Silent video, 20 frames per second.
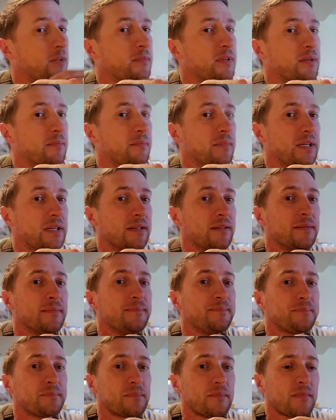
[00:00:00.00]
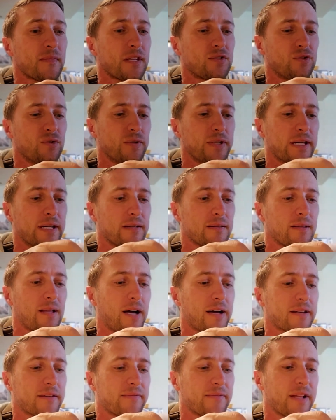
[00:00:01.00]
bean, so you get a
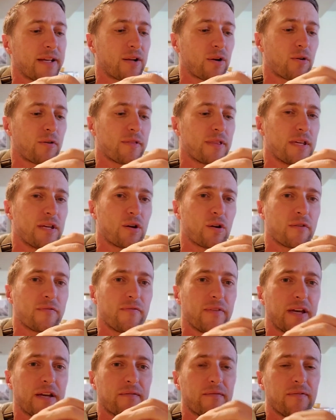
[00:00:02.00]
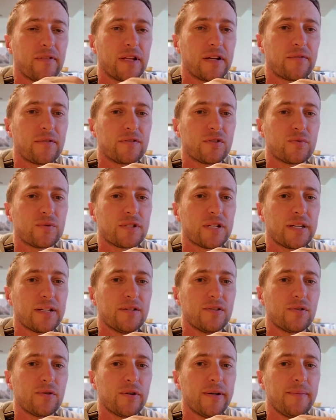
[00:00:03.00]
lot of like earthier flavors, which I
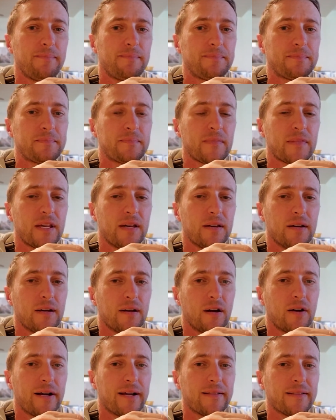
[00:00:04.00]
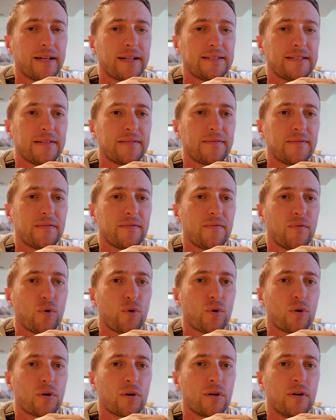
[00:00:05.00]
enjoy. All right, that's it
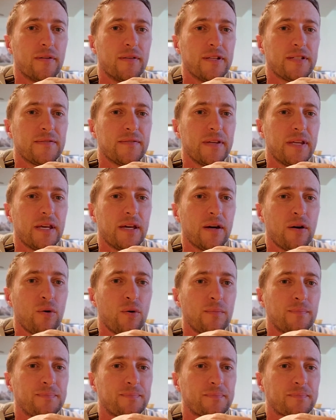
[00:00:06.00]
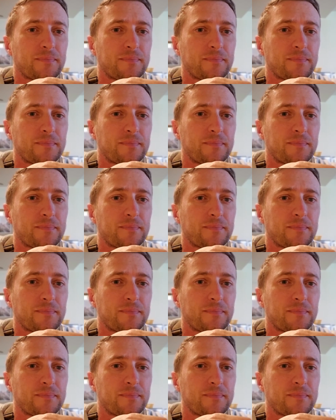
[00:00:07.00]
for this video.